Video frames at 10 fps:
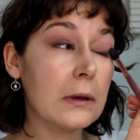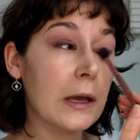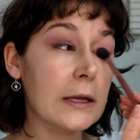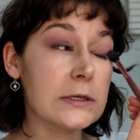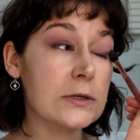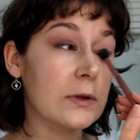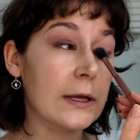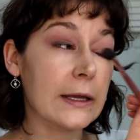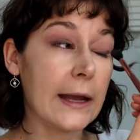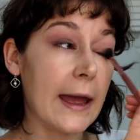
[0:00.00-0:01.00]
and do
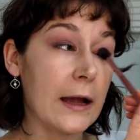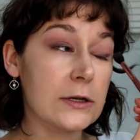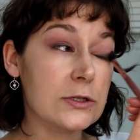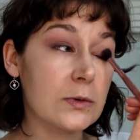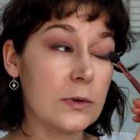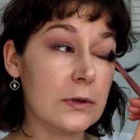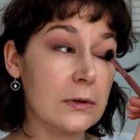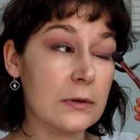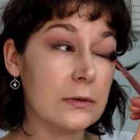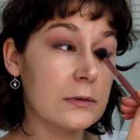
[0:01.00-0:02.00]
like an
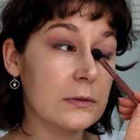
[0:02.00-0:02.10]
actual,